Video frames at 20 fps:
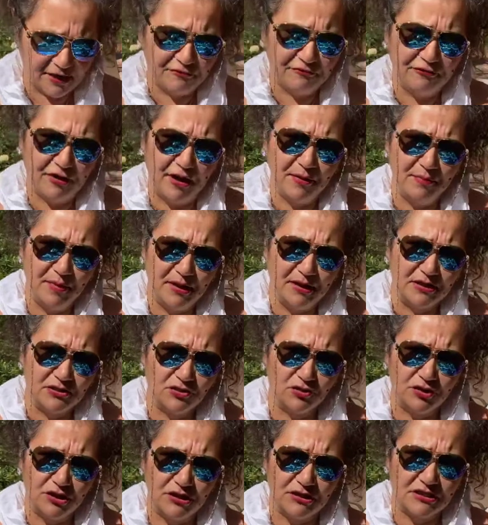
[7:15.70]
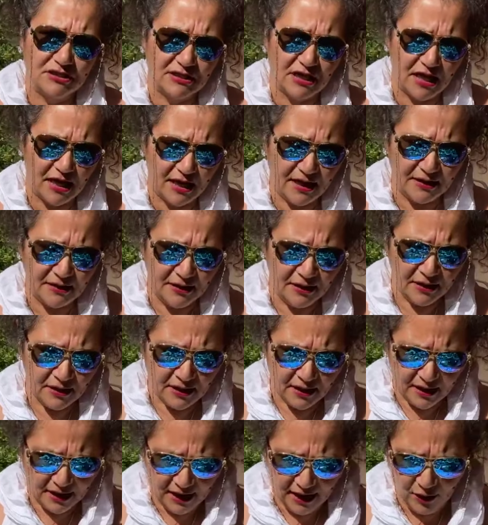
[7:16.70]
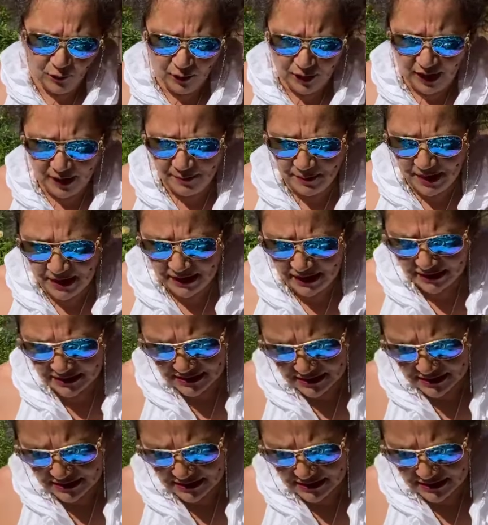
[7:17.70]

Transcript: 5 minutes on each side. And when I mean each